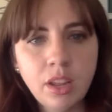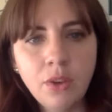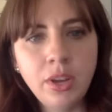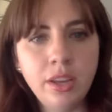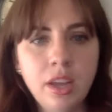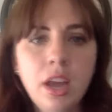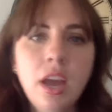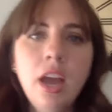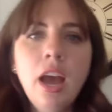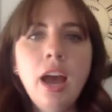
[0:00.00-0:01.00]
Okay,
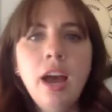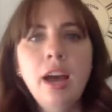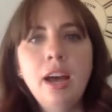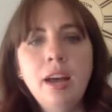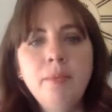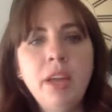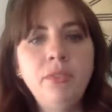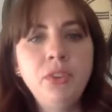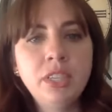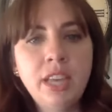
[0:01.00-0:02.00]

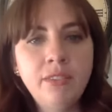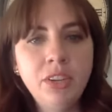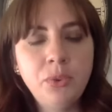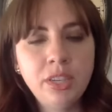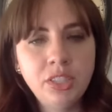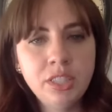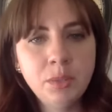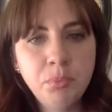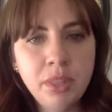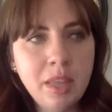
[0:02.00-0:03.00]
if you guys have any questions,
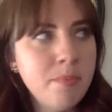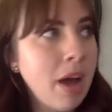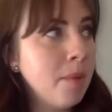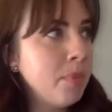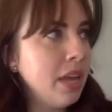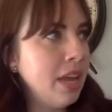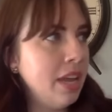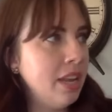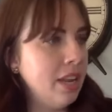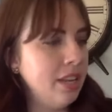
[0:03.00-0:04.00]
put them
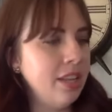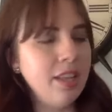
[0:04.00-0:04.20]
in